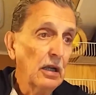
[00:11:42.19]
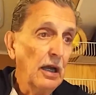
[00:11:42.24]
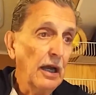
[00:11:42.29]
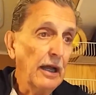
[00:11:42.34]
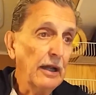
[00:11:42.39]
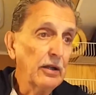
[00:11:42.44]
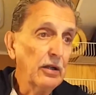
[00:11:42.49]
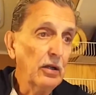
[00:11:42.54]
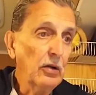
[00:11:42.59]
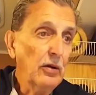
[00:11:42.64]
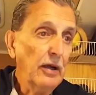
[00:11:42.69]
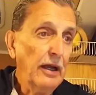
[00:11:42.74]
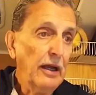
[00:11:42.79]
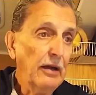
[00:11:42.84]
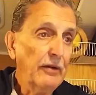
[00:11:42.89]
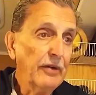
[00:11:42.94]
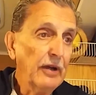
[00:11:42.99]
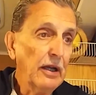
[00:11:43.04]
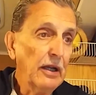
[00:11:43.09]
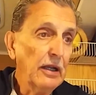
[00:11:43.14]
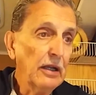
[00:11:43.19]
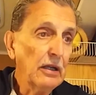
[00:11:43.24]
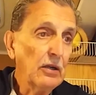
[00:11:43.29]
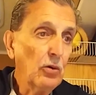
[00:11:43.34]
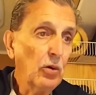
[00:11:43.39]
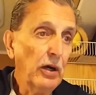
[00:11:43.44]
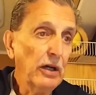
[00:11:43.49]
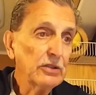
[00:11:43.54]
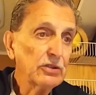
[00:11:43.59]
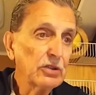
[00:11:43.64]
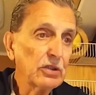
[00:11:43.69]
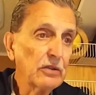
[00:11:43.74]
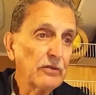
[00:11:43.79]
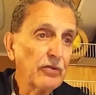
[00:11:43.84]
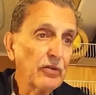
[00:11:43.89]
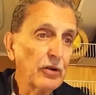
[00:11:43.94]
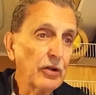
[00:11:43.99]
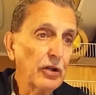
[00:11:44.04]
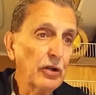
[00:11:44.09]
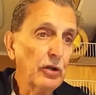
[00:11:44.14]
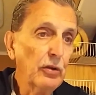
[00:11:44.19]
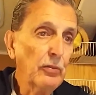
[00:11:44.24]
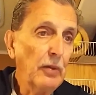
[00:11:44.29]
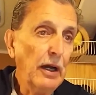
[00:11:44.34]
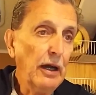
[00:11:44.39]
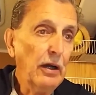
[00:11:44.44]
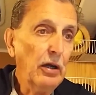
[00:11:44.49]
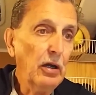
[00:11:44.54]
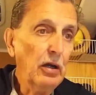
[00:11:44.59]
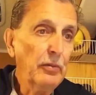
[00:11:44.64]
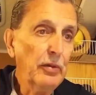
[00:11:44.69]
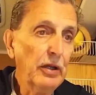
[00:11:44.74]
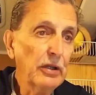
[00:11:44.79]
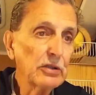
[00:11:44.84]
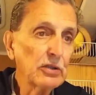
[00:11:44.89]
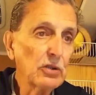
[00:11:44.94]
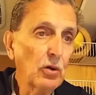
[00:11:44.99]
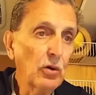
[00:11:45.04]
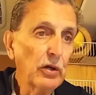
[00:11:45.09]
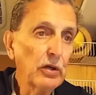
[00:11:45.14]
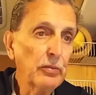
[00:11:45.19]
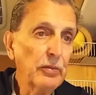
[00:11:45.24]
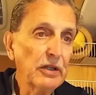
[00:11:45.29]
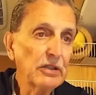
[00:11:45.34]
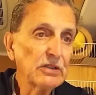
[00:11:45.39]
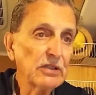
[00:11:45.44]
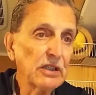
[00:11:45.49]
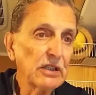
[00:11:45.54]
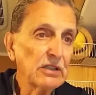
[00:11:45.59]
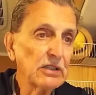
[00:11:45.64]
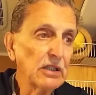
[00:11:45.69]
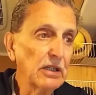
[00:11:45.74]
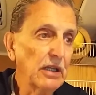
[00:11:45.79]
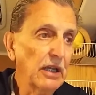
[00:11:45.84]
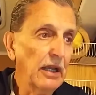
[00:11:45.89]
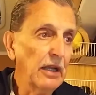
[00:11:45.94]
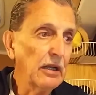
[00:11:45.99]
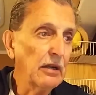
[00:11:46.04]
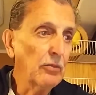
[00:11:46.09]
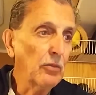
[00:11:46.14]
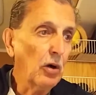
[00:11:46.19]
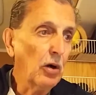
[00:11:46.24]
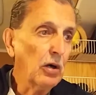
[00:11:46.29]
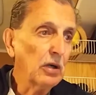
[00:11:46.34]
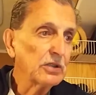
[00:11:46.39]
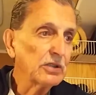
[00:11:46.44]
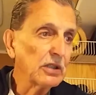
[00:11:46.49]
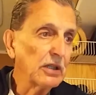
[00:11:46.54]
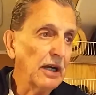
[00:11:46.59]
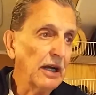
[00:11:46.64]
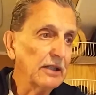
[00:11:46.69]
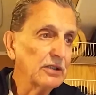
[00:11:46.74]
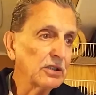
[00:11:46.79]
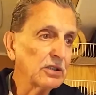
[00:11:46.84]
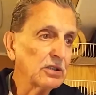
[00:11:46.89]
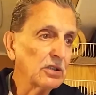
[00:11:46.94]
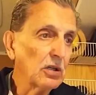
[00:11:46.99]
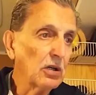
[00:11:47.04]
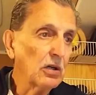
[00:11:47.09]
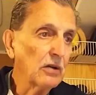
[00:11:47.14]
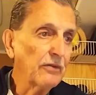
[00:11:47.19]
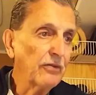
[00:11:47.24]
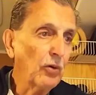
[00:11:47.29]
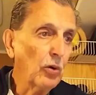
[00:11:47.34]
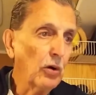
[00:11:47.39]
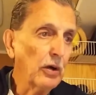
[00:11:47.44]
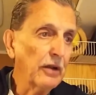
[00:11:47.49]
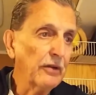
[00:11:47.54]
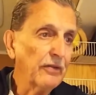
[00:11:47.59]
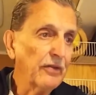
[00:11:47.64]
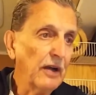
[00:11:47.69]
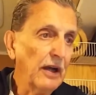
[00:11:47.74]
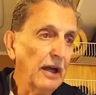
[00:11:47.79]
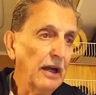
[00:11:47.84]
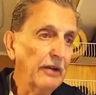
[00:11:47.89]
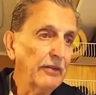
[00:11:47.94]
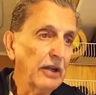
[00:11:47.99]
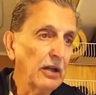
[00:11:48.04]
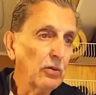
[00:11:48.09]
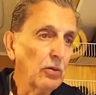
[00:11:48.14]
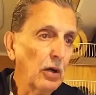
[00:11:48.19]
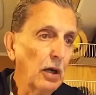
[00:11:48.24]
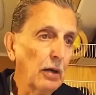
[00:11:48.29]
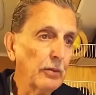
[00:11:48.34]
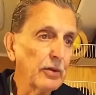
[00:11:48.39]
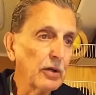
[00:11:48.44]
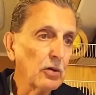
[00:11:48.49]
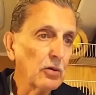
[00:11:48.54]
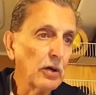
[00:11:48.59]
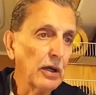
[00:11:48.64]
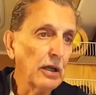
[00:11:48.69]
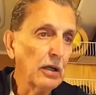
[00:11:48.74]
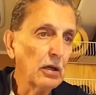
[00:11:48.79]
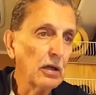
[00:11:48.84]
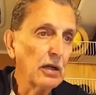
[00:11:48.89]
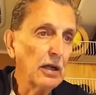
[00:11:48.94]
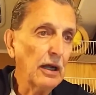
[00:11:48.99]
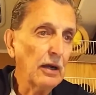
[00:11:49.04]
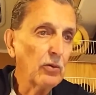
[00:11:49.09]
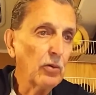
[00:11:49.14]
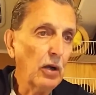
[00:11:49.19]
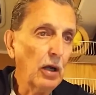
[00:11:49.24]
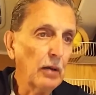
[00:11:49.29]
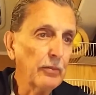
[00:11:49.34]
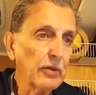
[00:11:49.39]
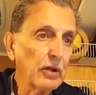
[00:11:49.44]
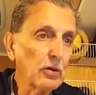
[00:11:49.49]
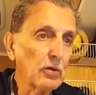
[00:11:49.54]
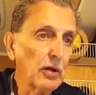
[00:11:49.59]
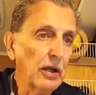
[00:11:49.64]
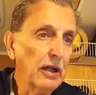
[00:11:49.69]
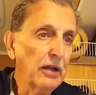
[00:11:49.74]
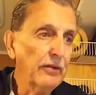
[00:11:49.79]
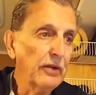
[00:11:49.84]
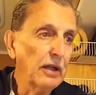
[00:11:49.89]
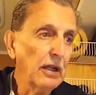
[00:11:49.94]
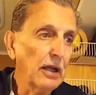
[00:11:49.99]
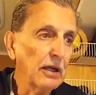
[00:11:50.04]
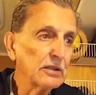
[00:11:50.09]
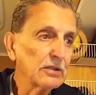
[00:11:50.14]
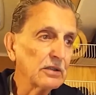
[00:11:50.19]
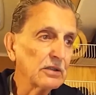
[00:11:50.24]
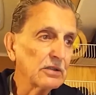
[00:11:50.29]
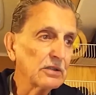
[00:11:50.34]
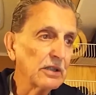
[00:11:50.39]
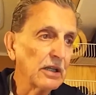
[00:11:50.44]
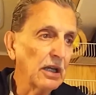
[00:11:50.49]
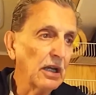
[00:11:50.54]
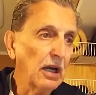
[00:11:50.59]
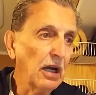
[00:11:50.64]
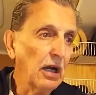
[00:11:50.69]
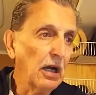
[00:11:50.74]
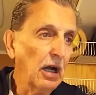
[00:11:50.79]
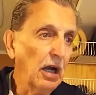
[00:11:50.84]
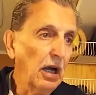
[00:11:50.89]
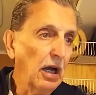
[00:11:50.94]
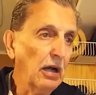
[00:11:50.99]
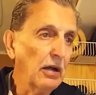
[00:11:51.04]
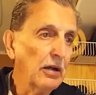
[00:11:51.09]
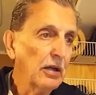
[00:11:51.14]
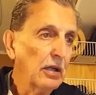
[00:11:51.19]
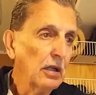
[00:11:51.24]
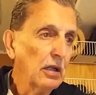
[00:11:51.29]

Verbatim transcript: I do have a question for you. My hubby is going to be 68 in March and I just turned 45. He robbed the cradle and I robbed the grave. He likes to say, ha ha